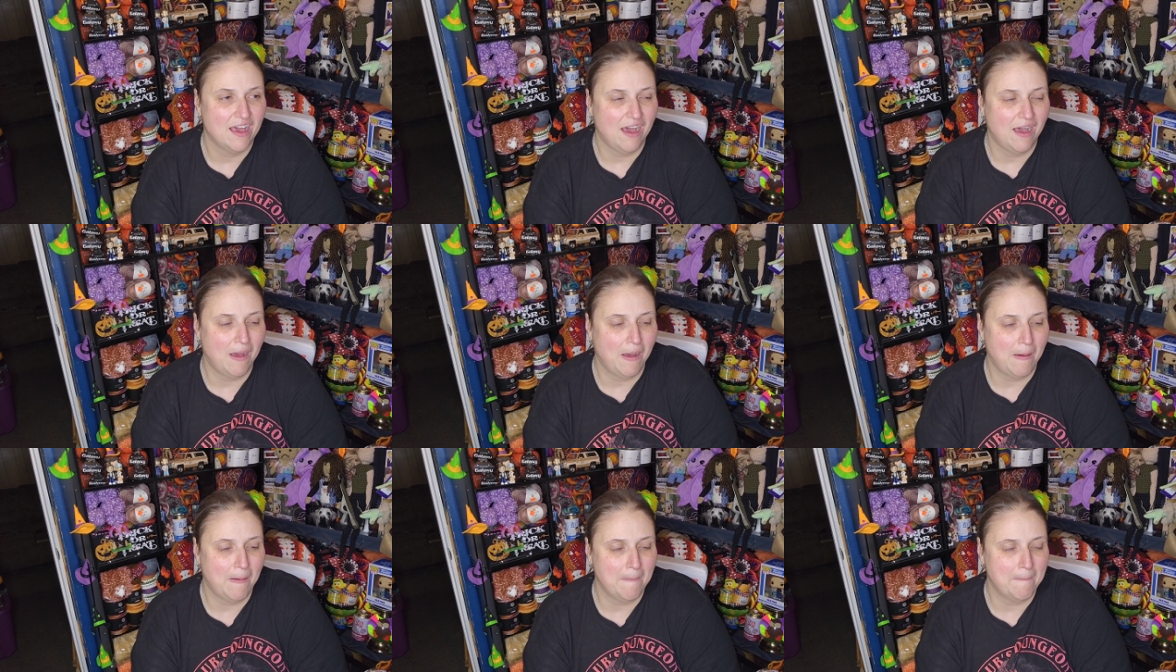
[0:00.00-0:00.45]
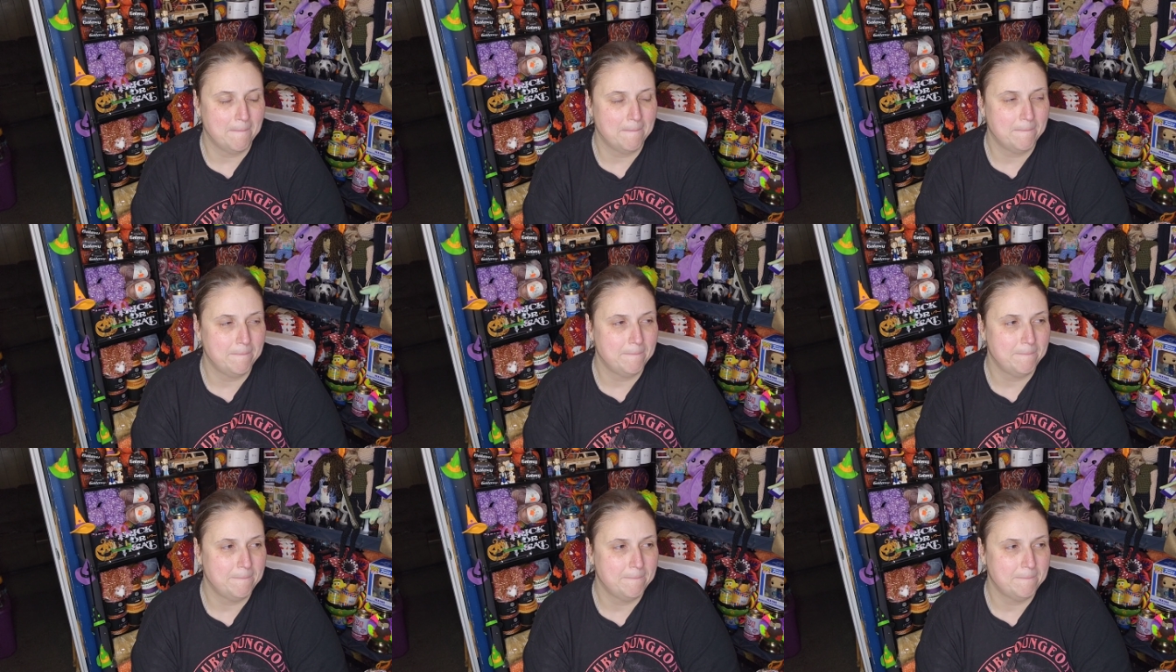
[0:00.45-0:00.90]

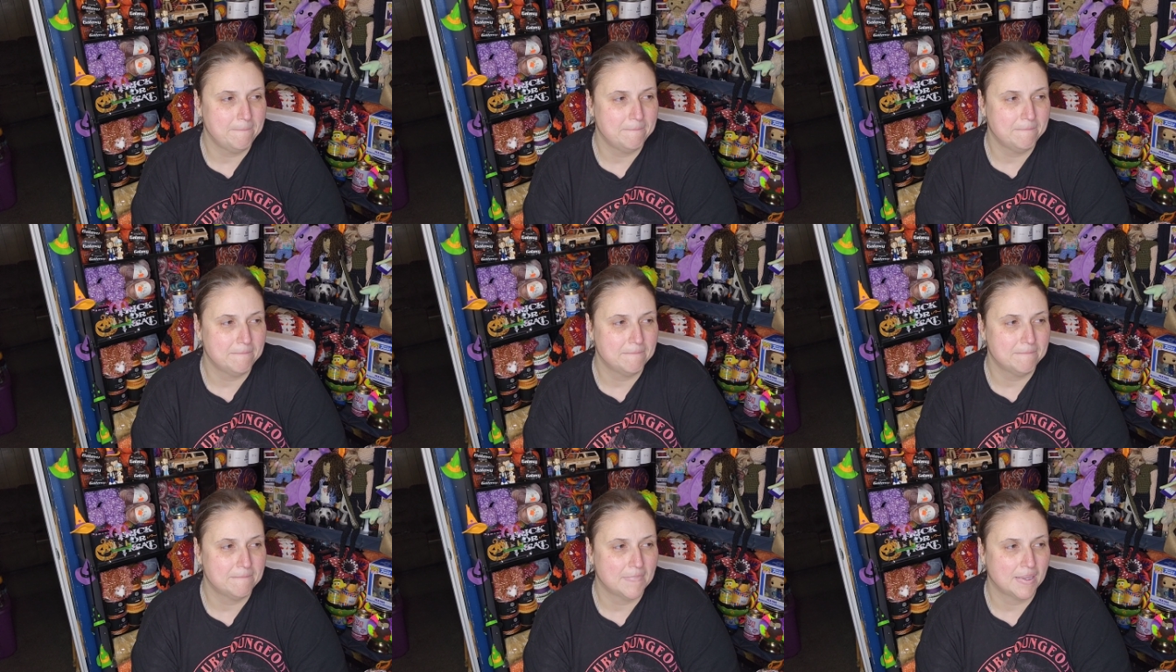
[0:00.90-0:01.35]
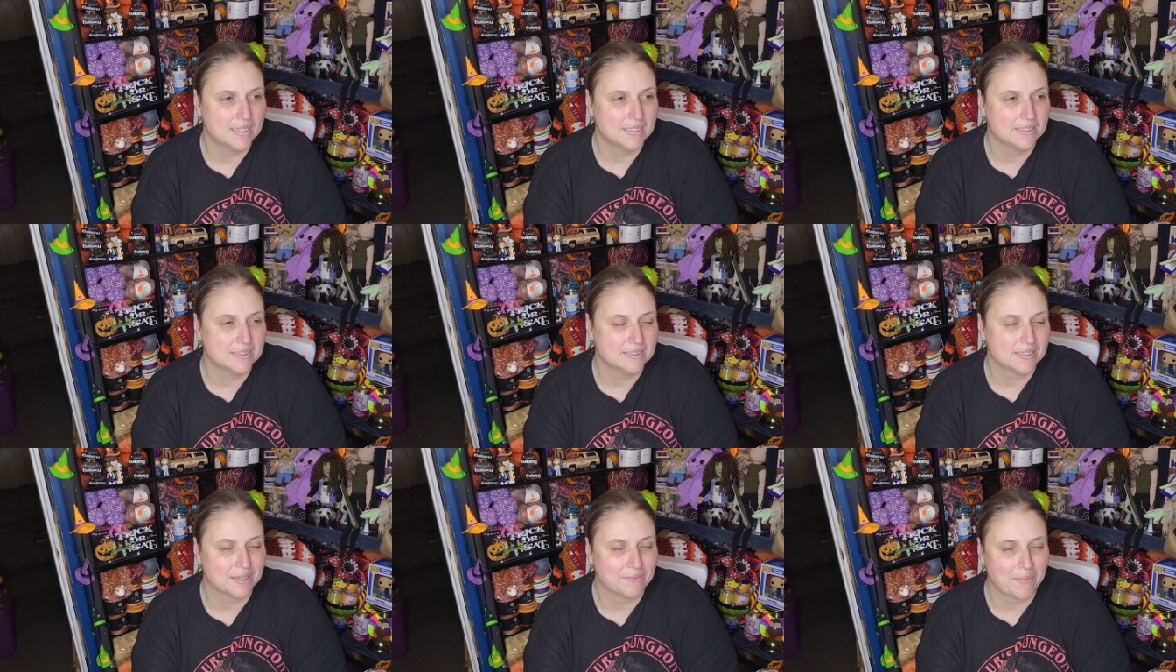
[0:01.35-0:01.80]
Um,
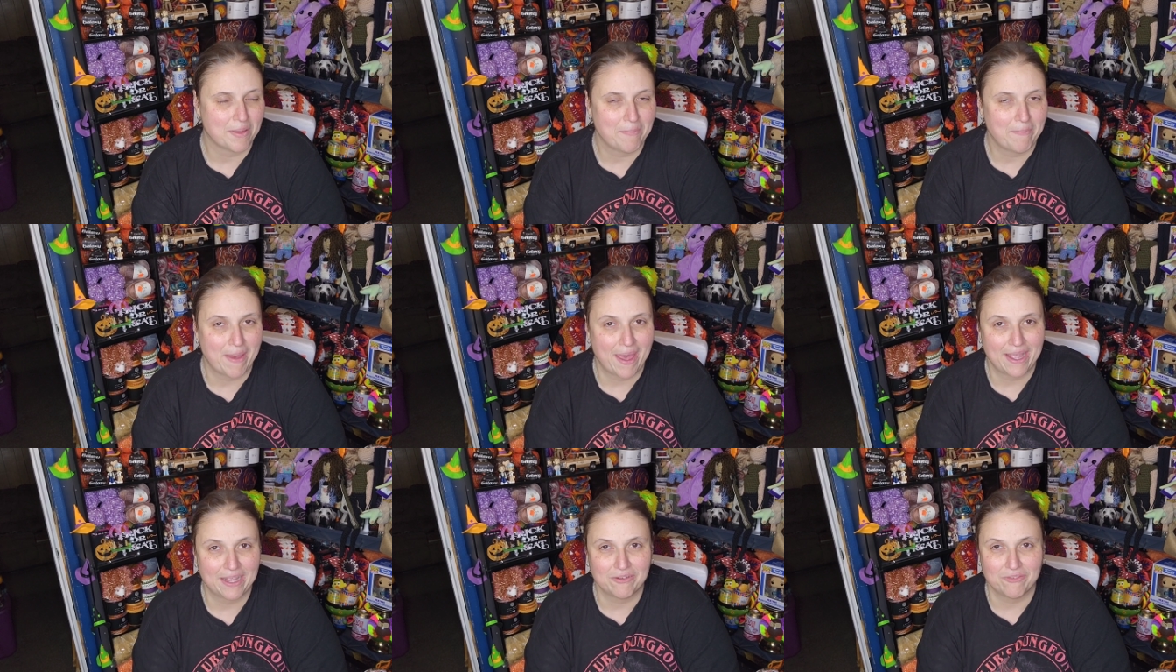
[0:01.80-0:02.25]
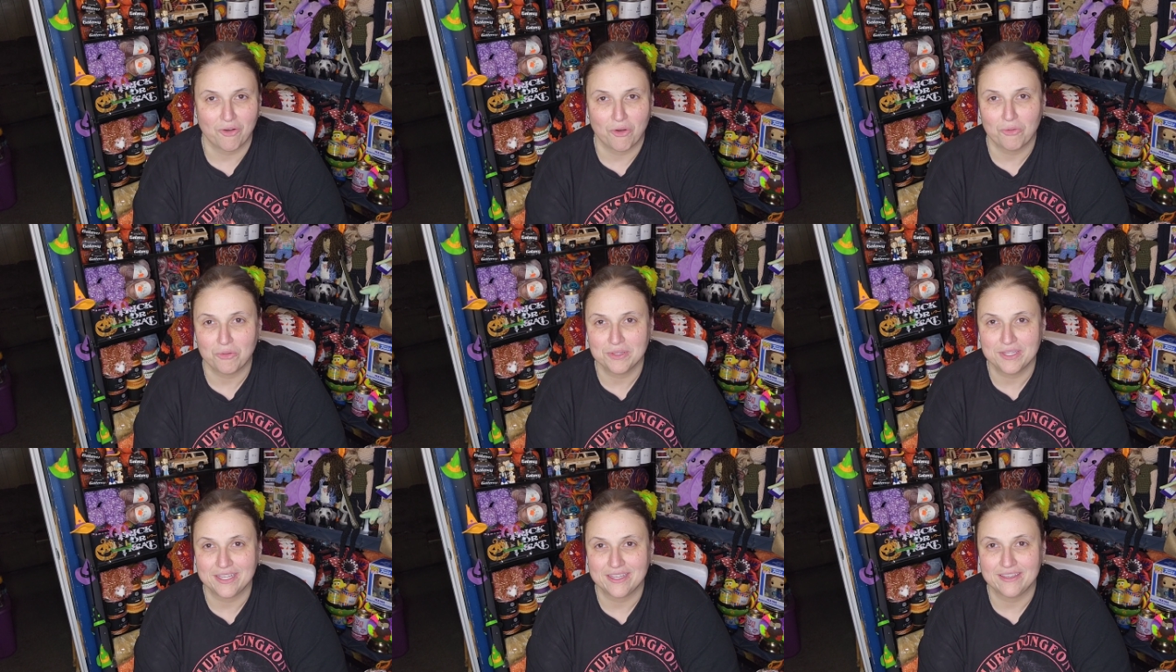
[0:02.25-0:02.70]
it's like my bag of
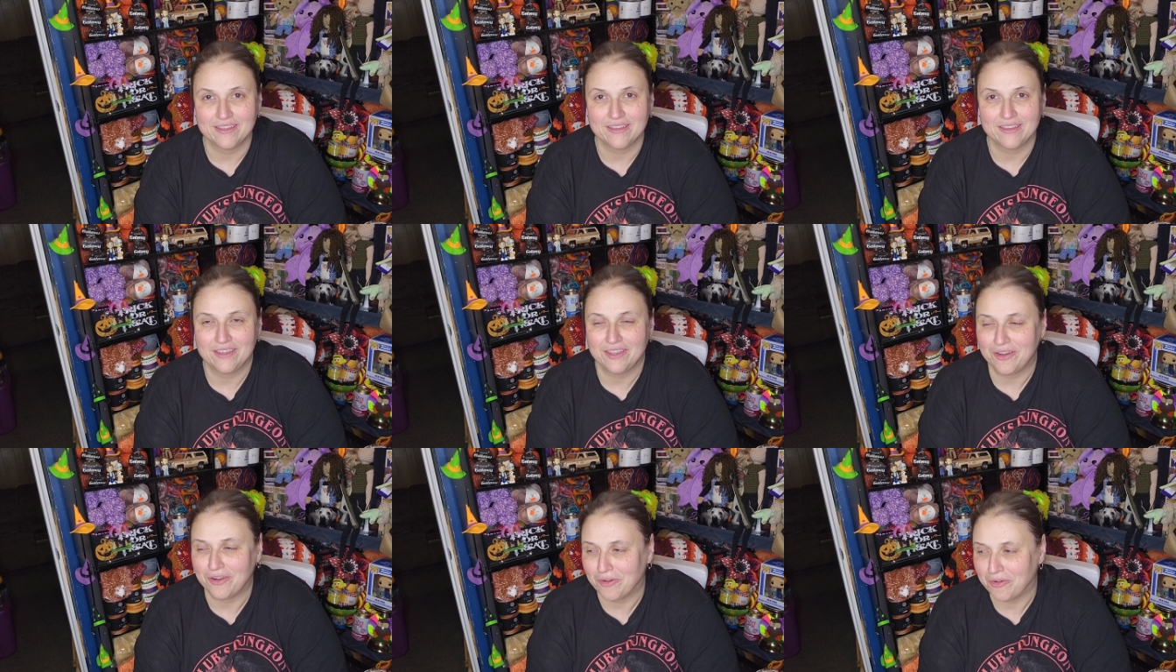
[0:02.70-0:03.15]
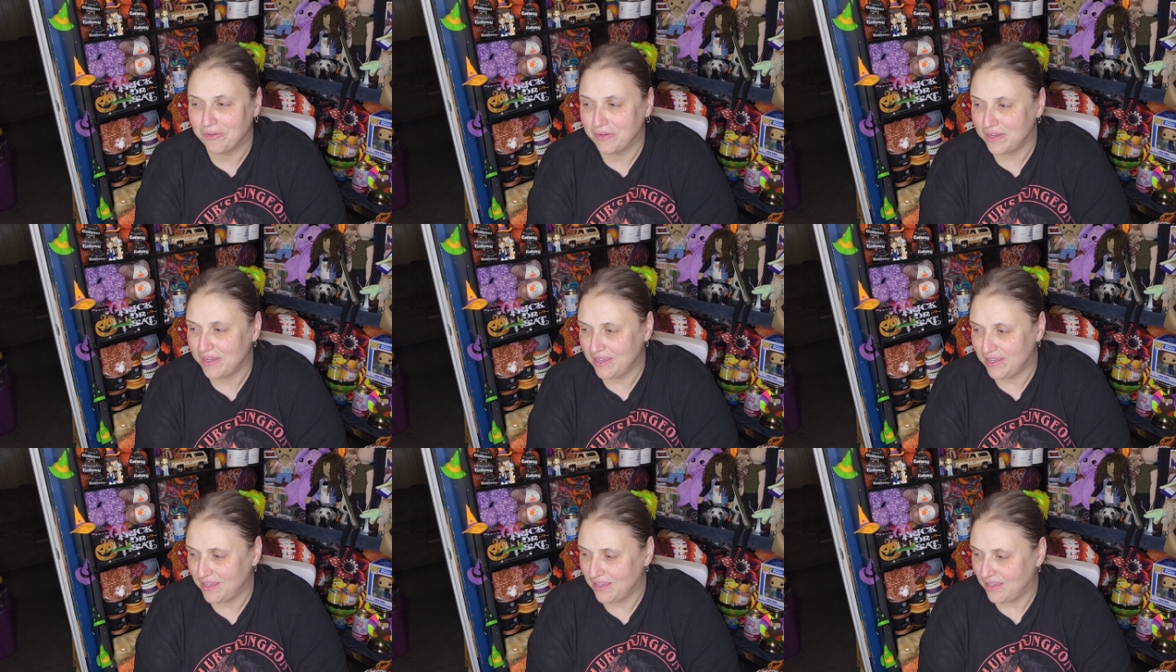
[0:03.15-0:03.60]
holding, you know.
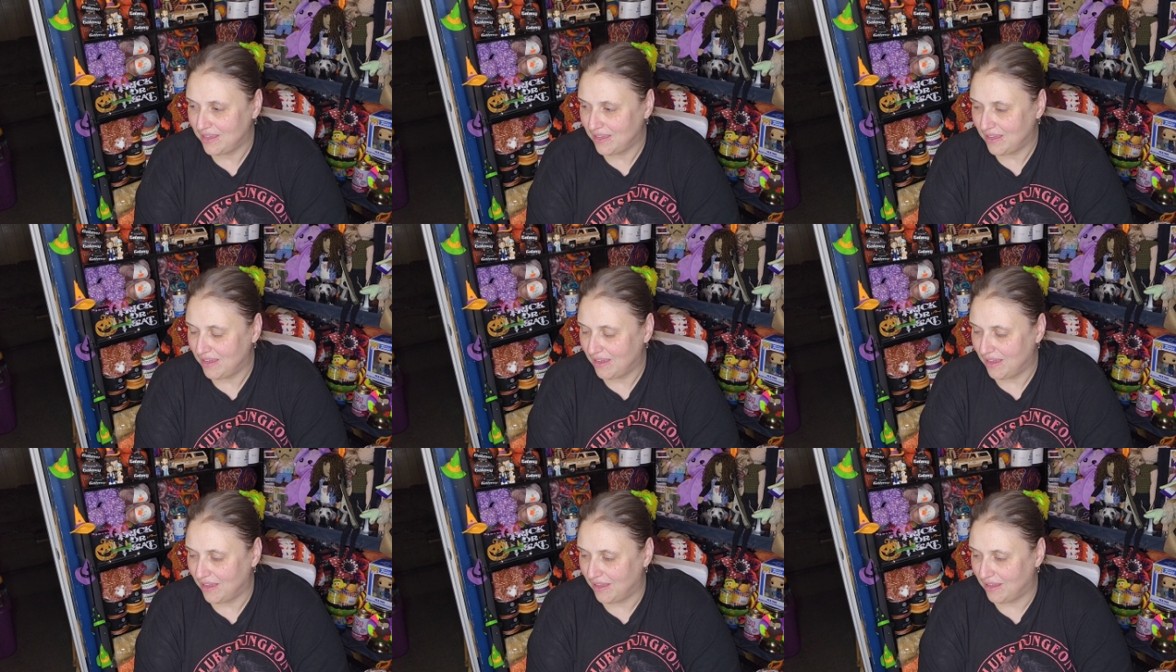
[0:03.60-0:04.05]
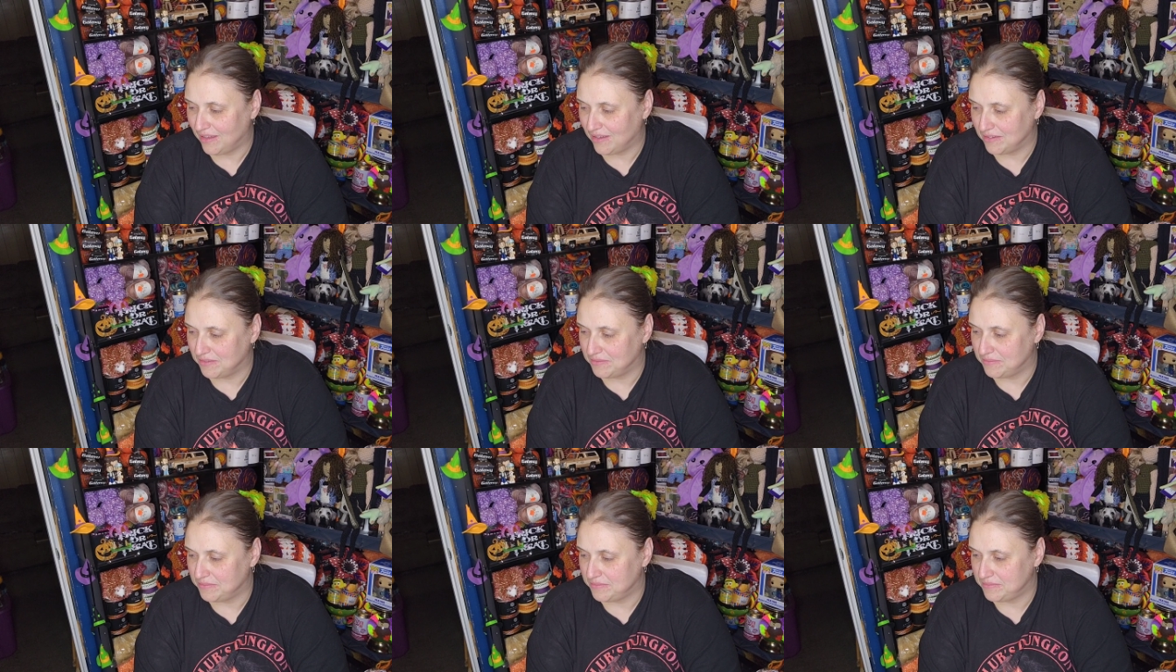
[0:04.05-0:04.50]

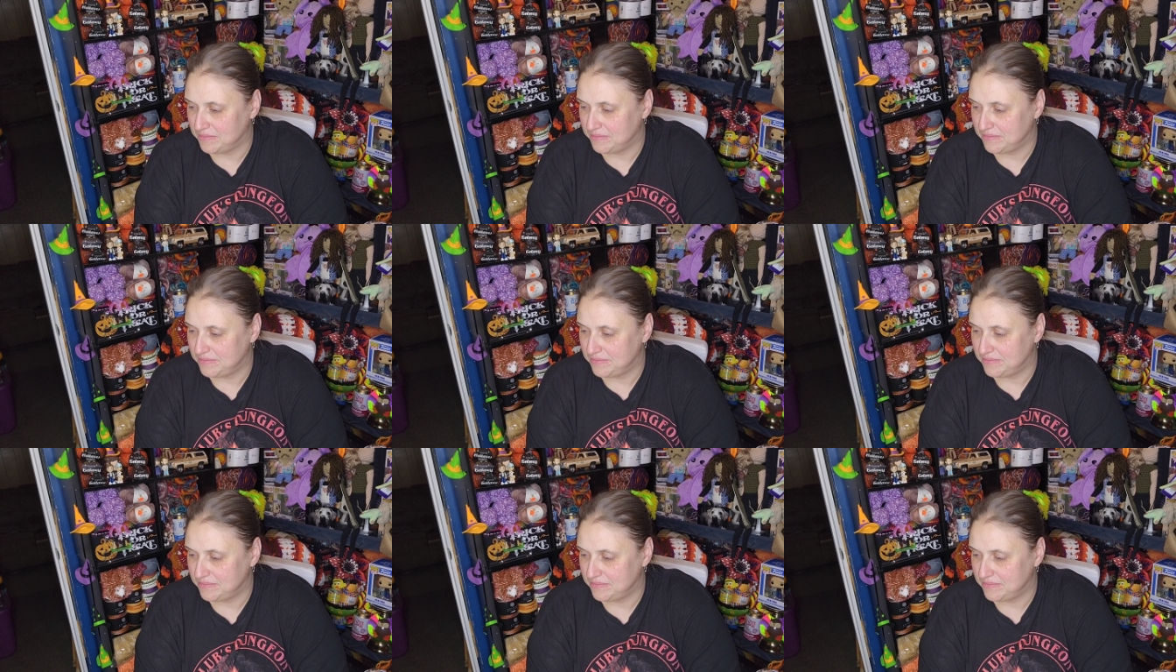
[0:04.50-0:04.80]
Um,